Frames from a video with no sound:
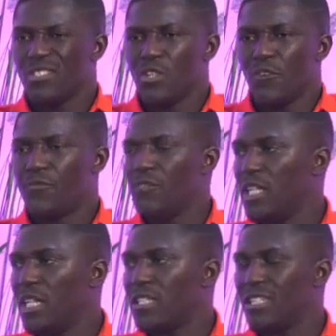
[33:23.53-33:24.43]
You don't
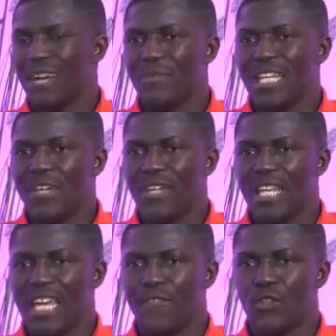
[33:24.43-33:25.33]
feel it. I mean, even
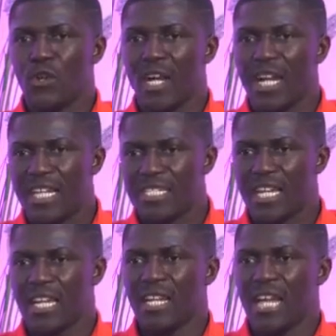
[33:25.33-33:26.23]
if you
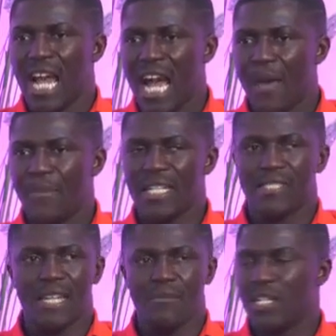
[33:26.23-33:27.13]
are harming
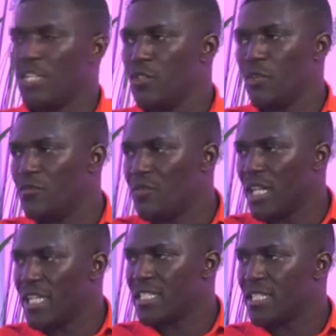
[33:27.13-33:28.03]
somebody, you don't
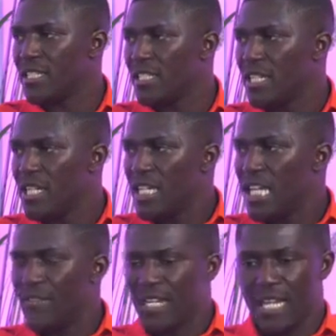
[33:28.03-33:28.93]
feel it.
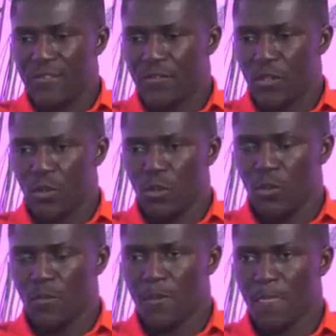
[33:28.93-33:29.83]
Even if
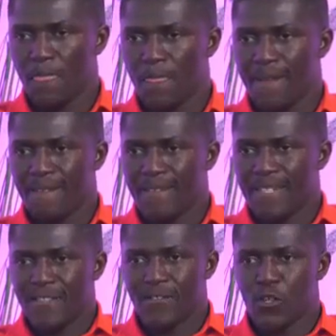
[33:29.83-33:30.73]
you...
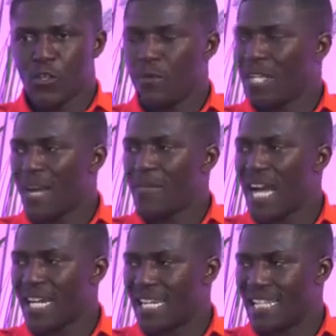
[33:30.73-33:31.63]
So you become
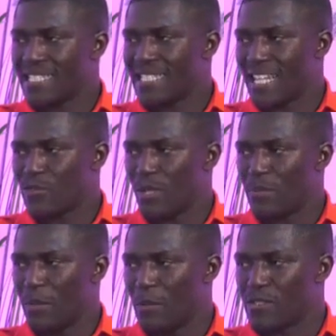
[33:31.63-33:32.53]
heartless. That's what
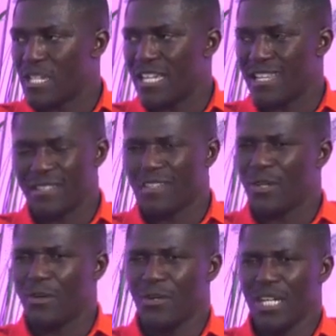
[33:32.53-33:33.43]
people say.
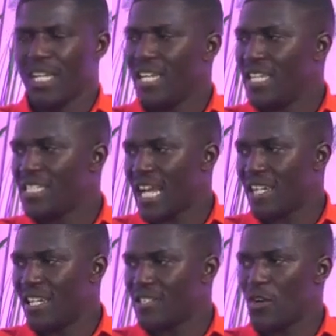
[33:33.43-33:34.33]
Oh, he's
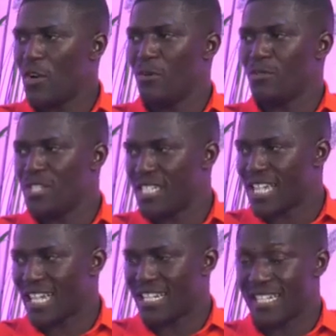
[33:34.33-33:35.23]
heartless. Oh, she's
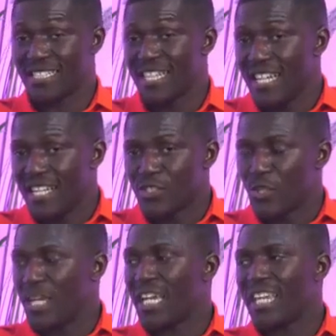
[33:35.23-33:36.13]
heartless.
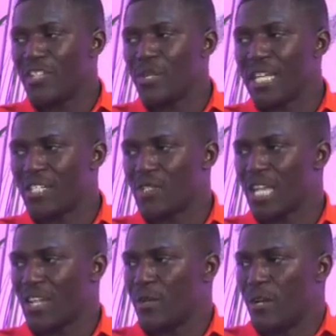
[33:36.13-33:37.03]
So you get to
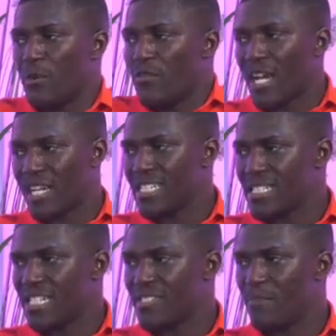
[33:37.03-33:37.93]
that realm of heartlessness.